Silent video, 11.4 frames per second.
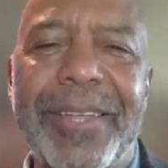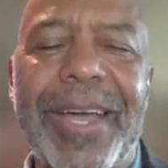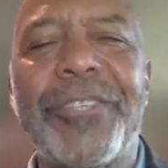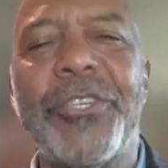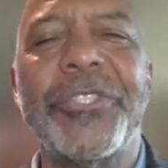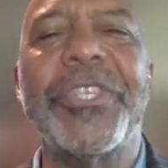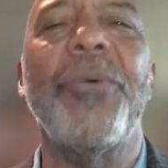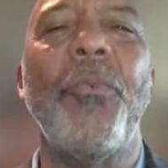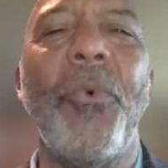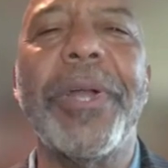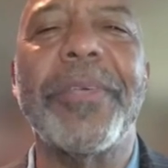I should say
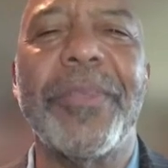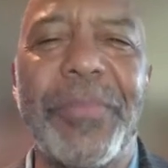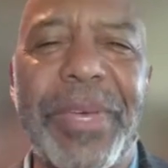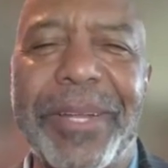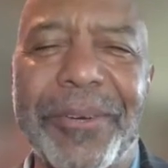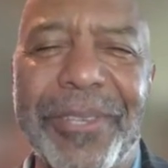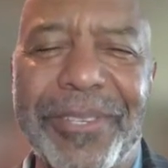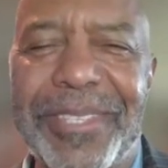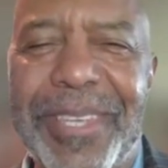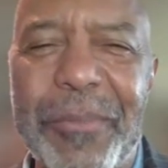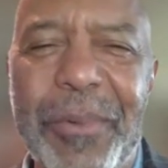one of the pinnacle,
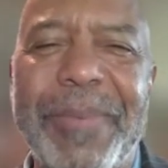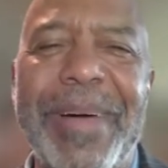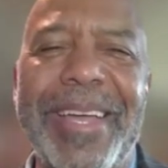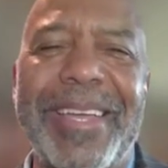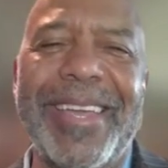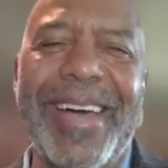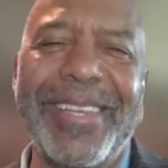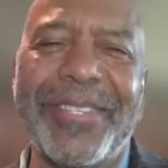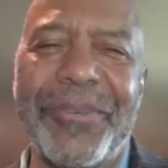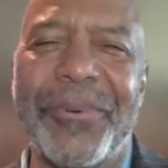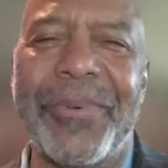because some of my
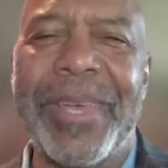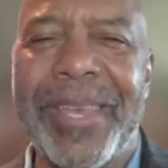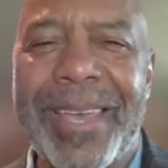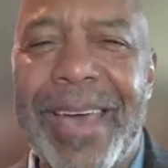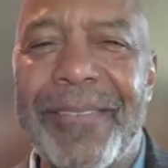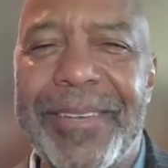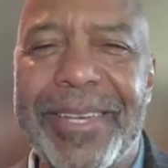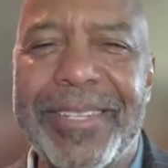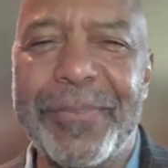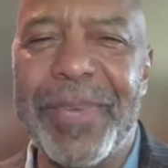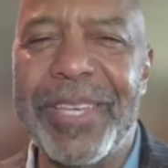guys who haven't done
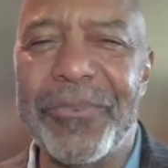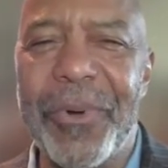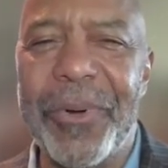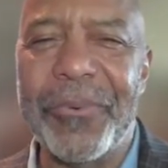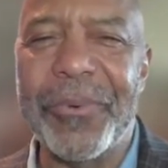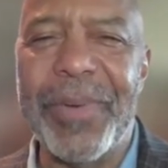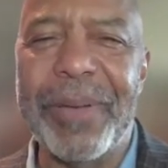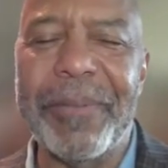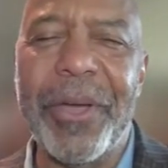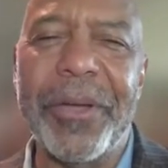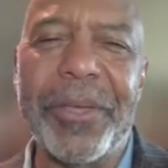spacewalk would
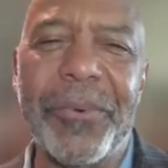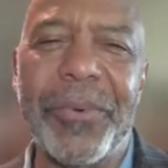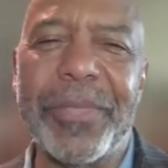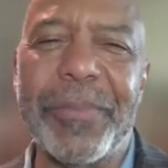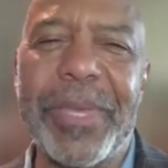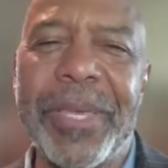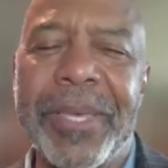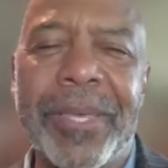probably argue with me.